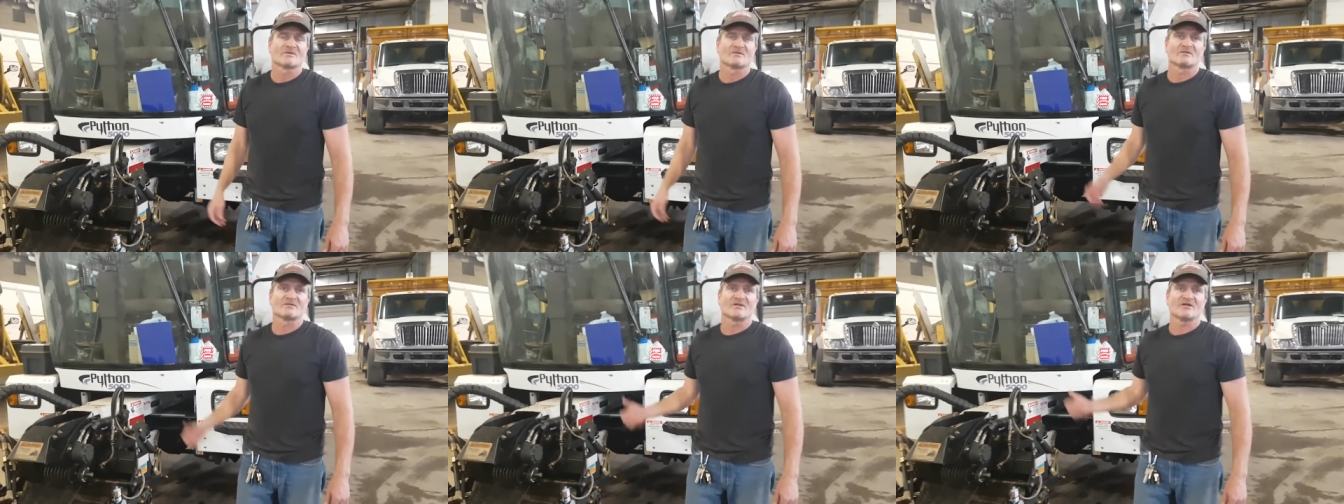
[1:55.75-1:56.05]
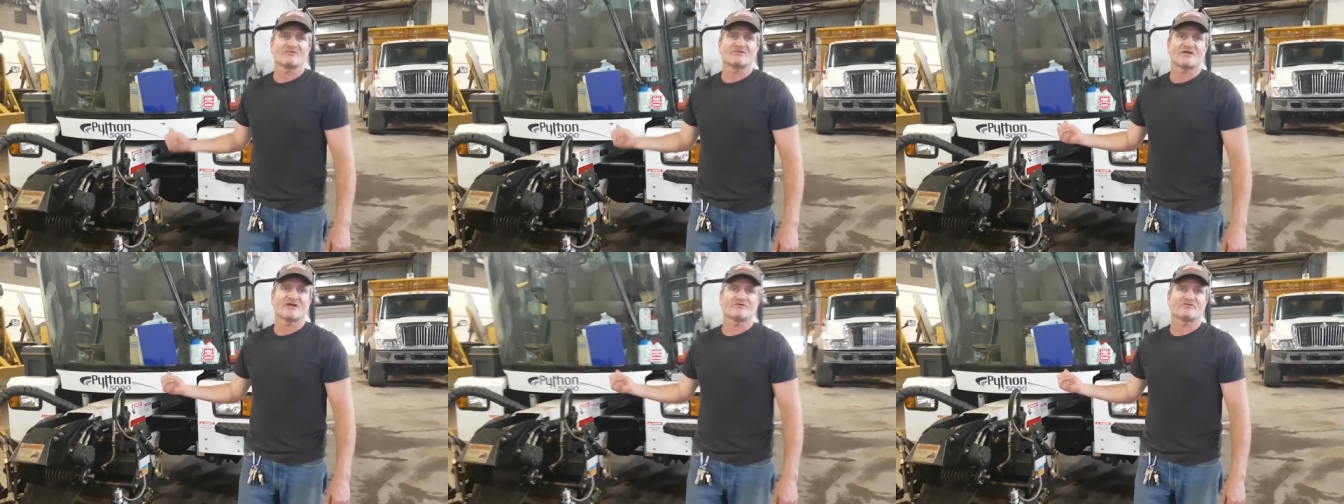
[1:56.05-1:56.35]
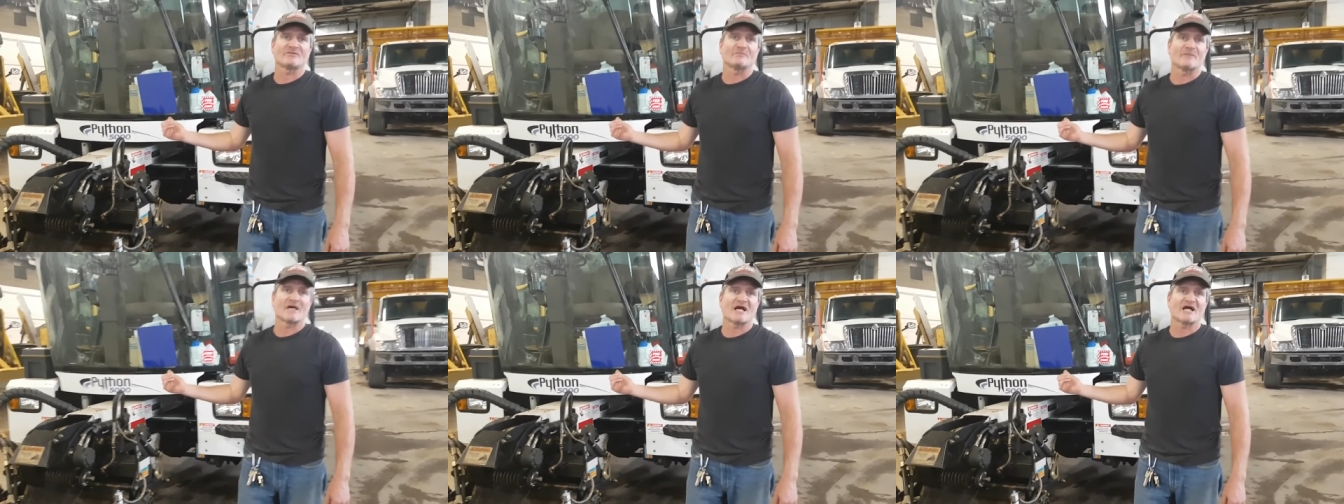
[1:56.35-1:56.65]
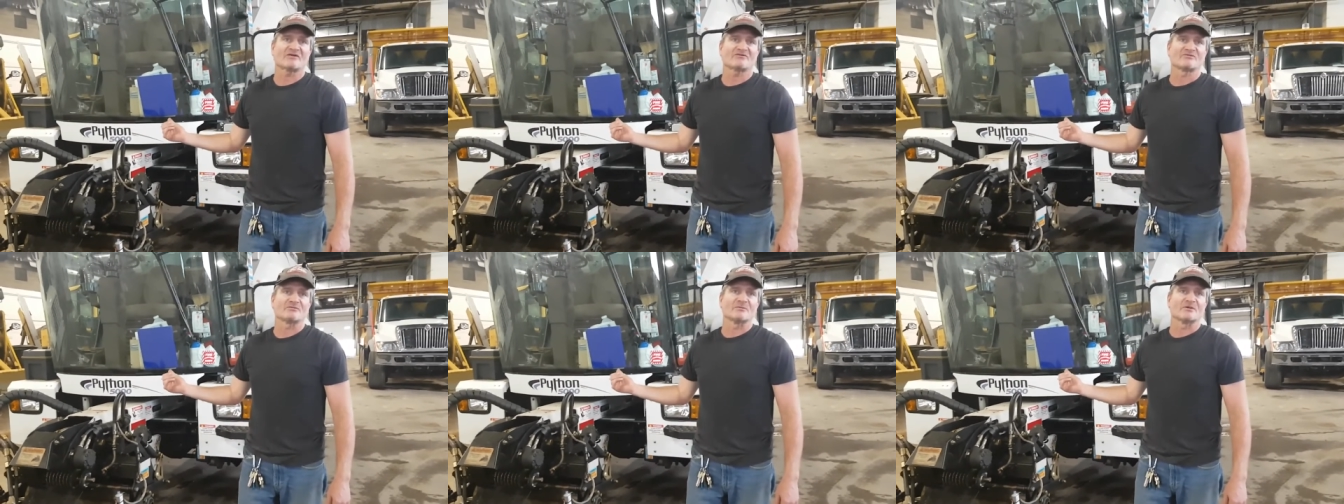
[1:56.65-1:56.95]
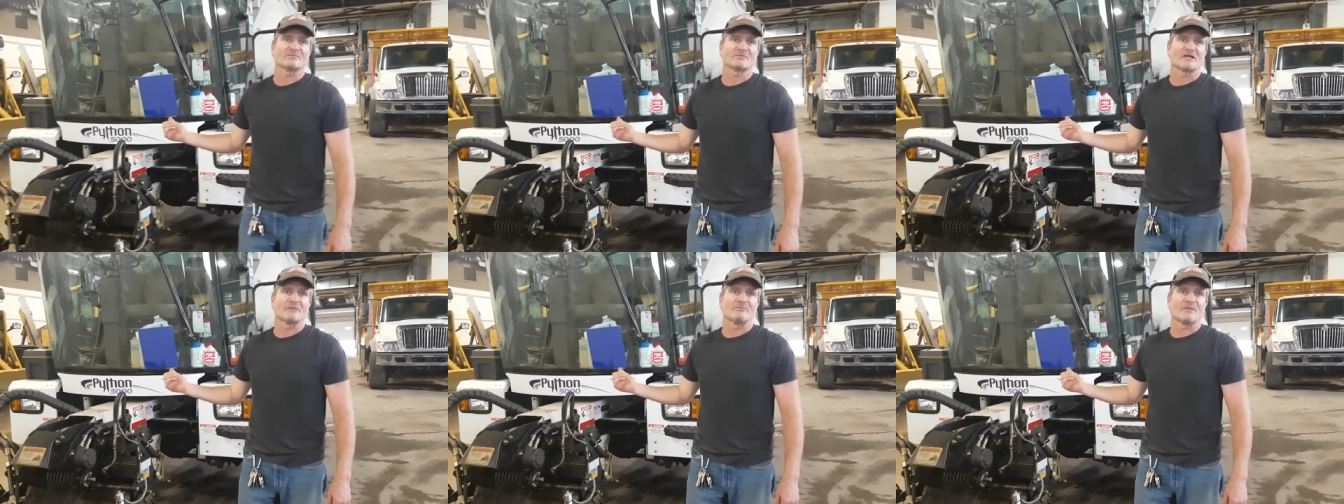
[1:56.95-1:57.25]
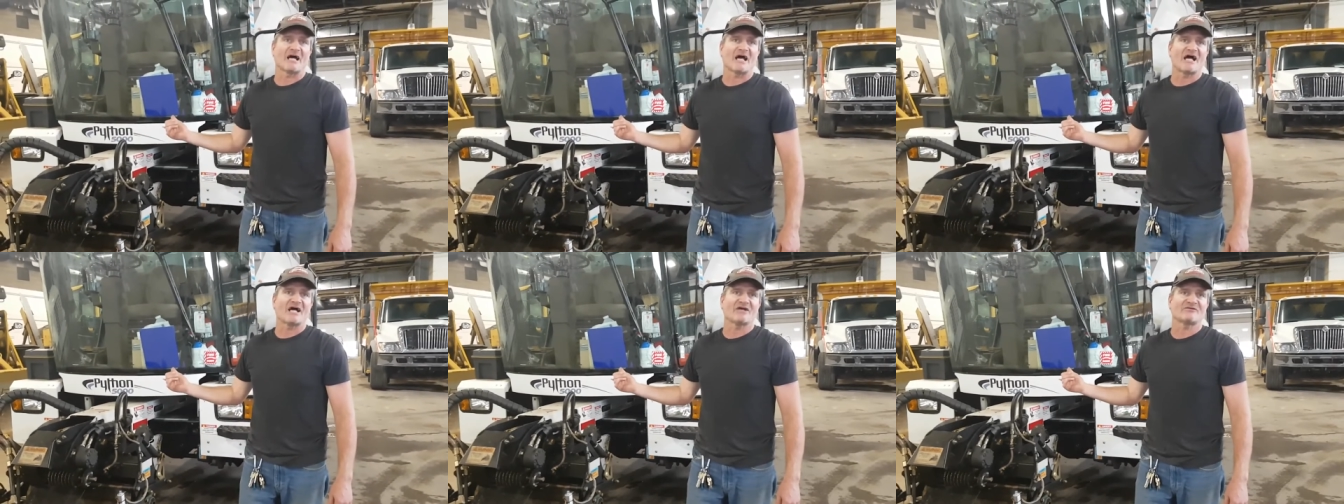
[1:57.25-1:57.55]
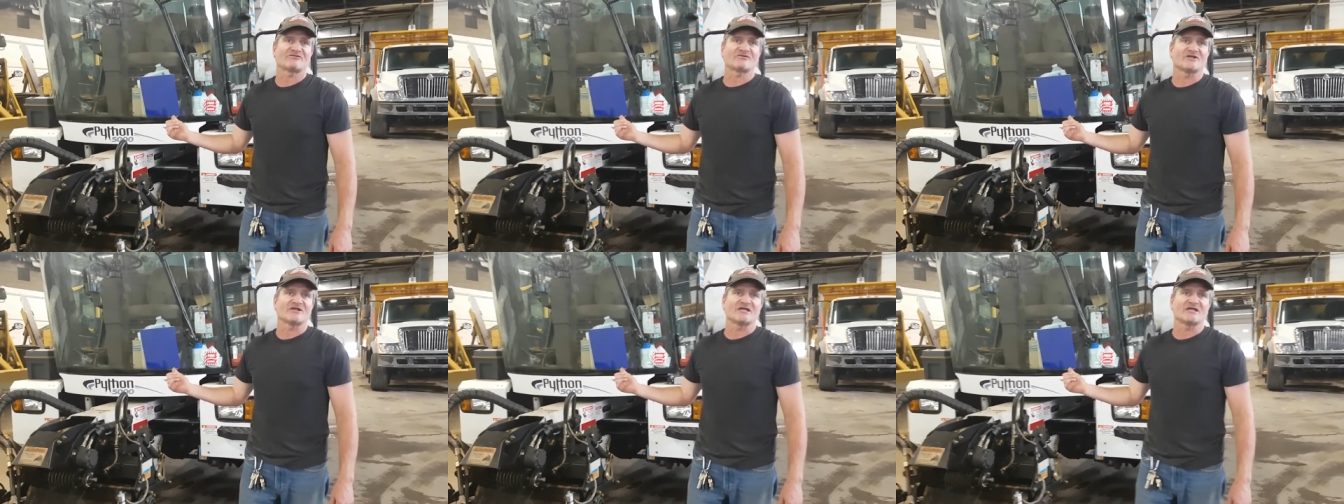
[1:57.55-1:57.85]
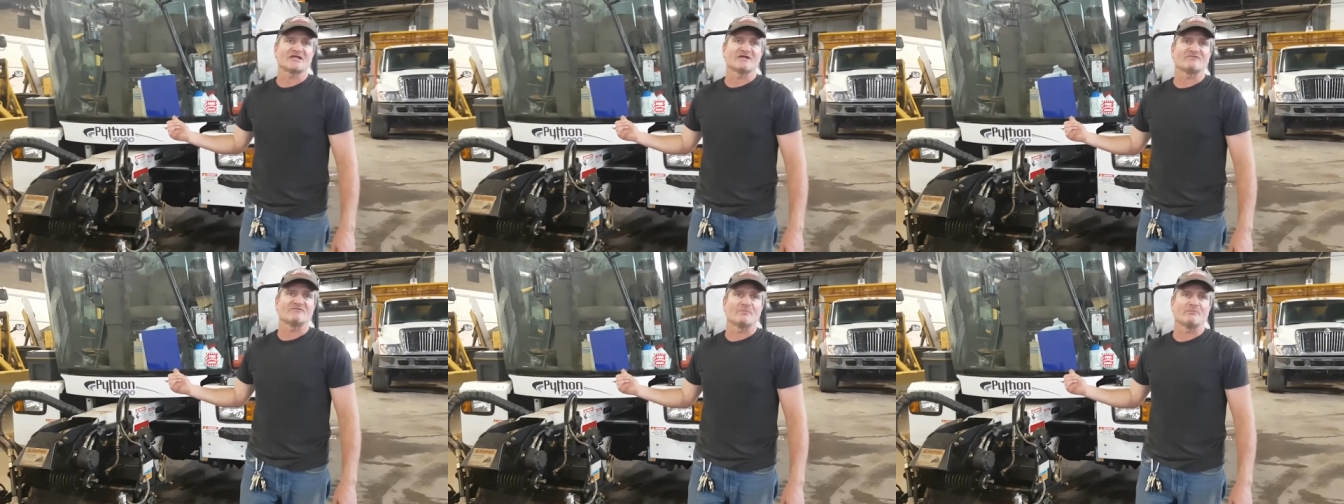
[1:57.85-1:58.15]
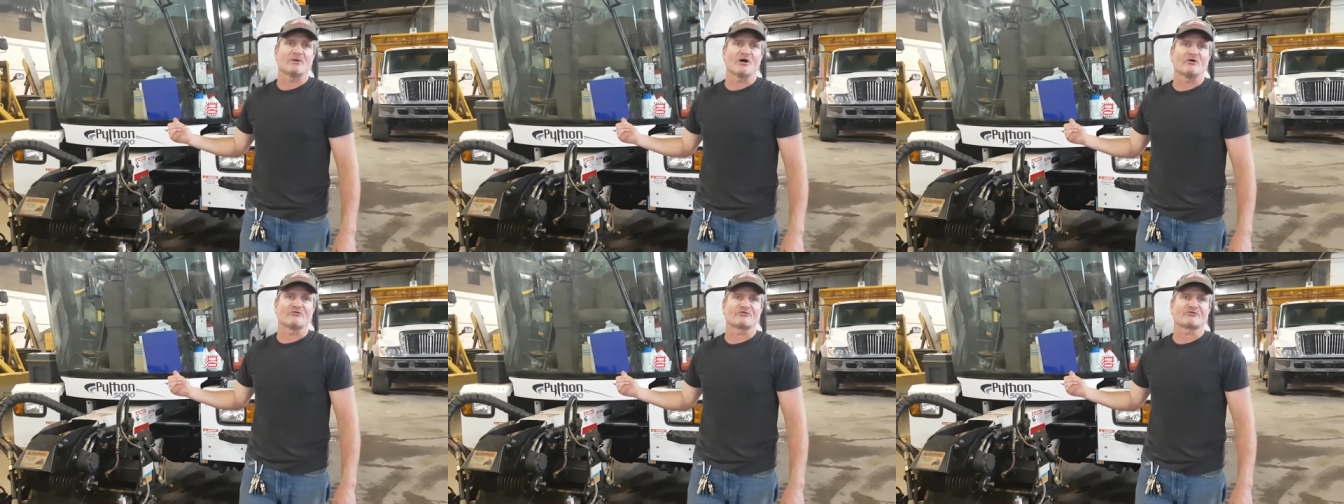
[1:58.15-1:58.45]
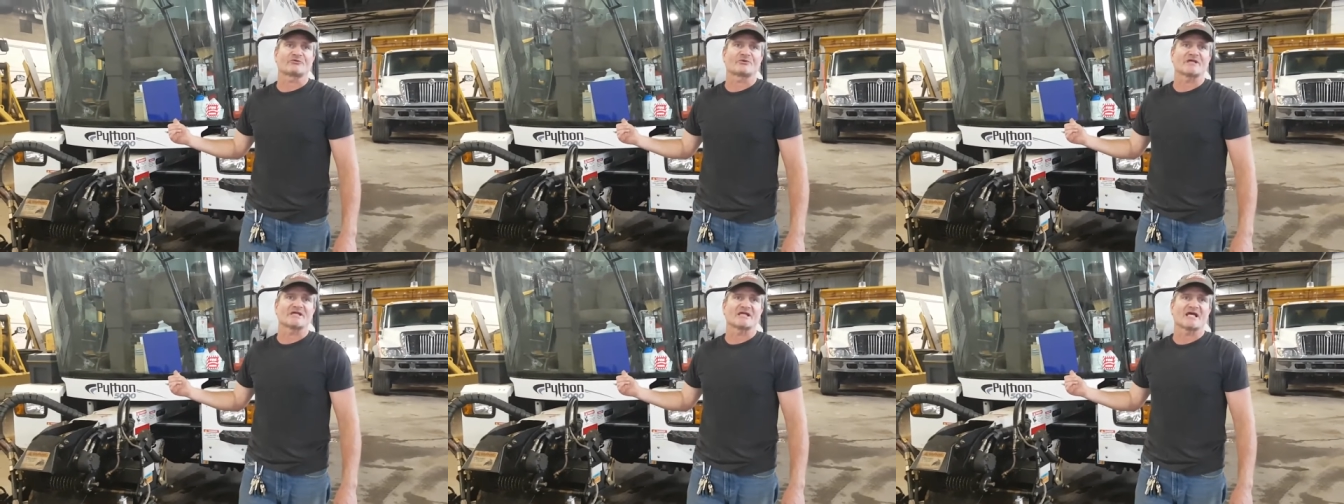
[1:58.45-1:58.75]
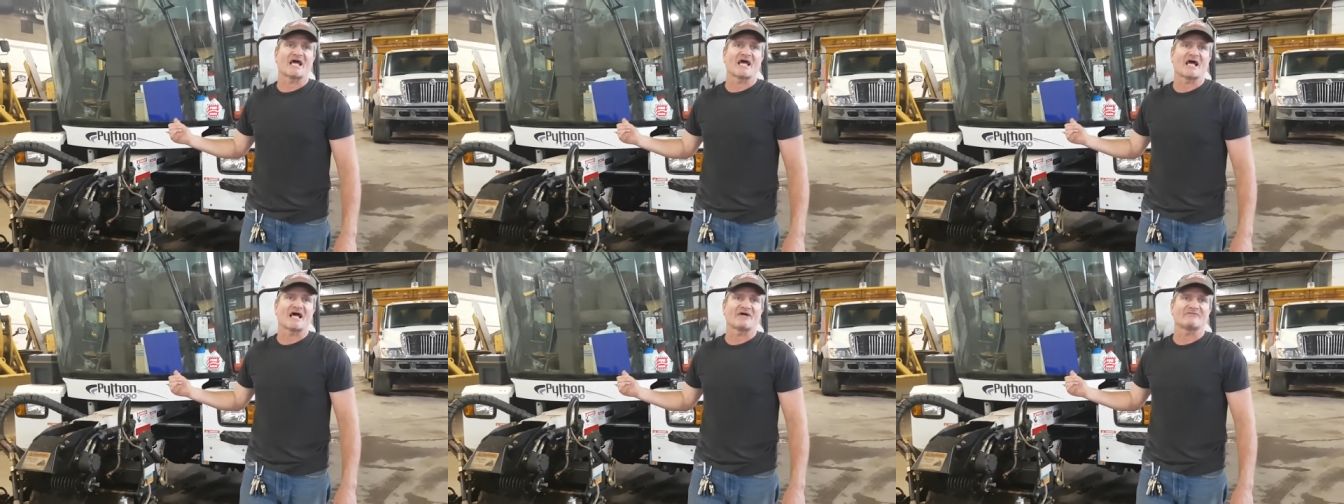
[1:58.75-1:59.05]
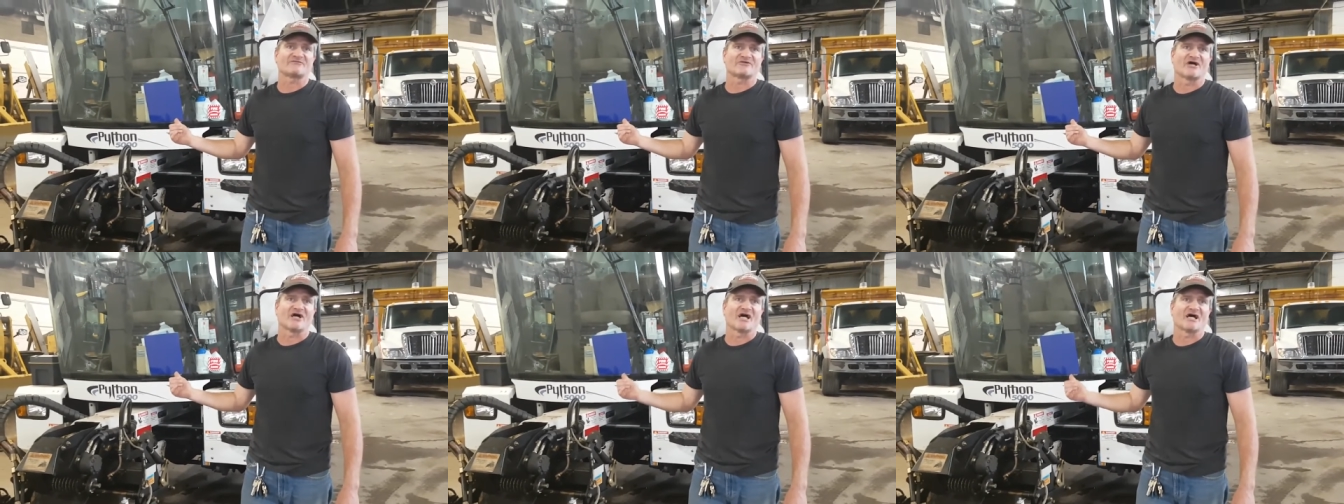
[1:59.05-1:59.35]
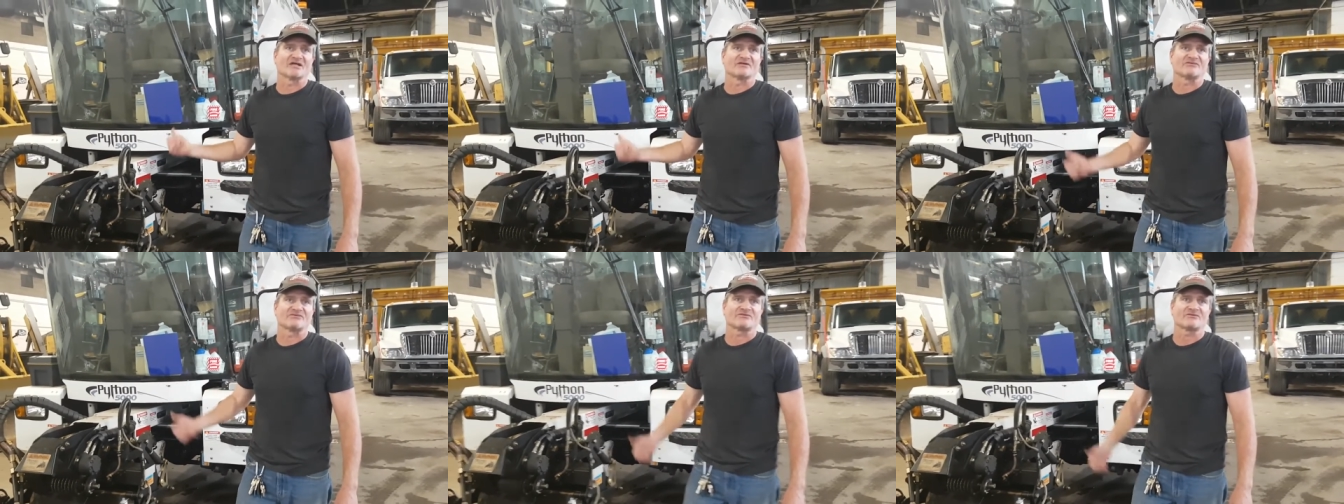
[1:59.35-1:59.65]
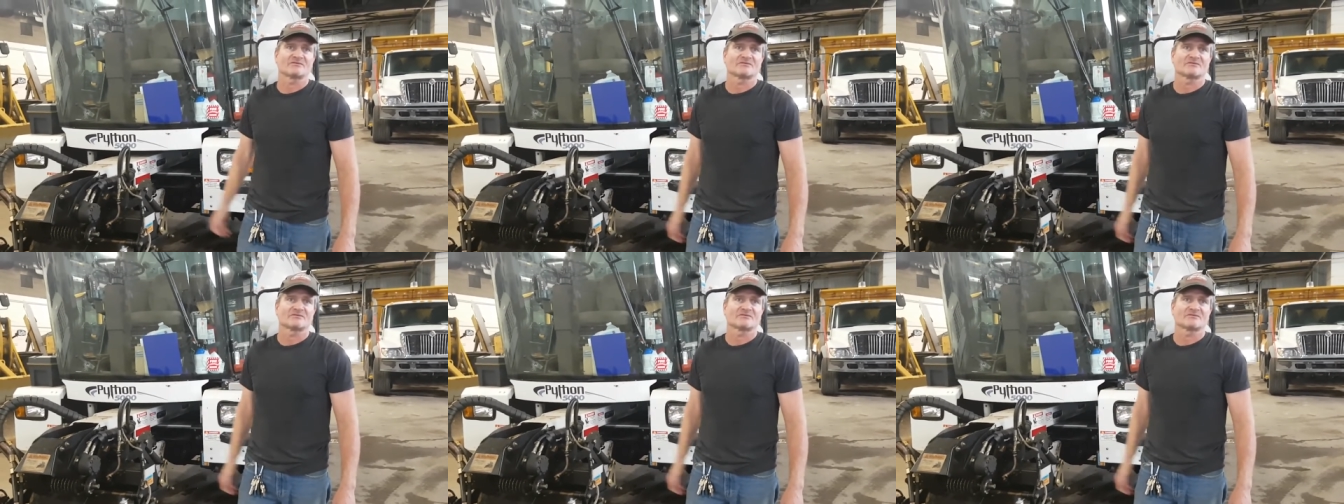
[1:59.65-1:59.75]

This has a maximum capacity of about three and a half tons,